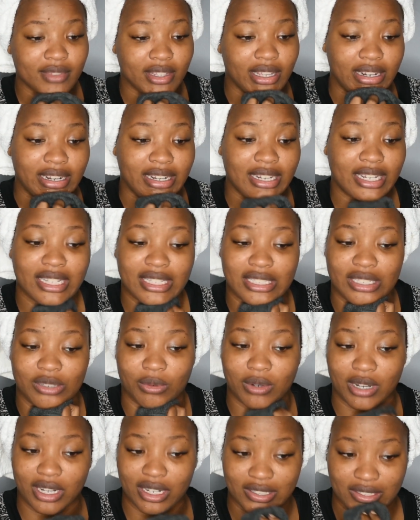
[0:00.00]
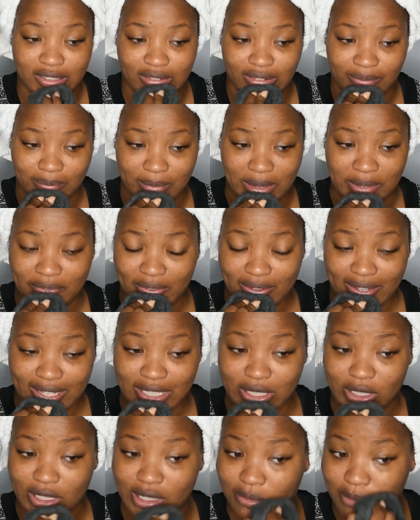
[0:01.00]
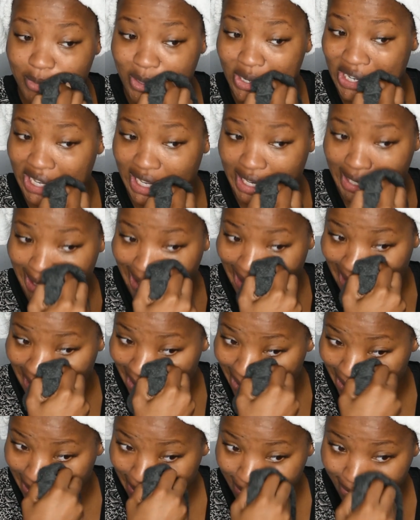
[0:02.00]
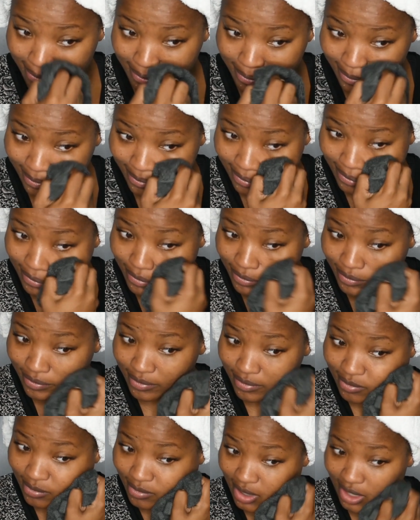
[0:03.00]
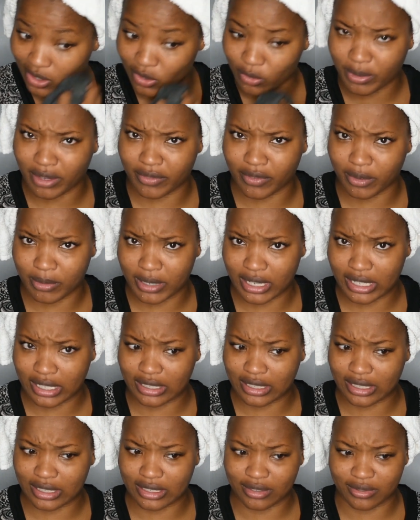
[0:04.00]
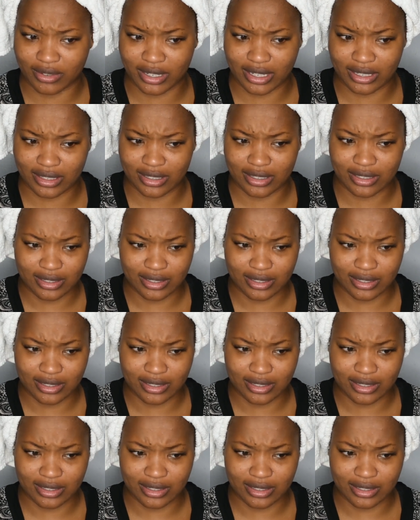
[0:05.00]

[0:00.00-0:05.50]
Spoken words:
and I need to wash my face morning and night. I hope everybody does, right?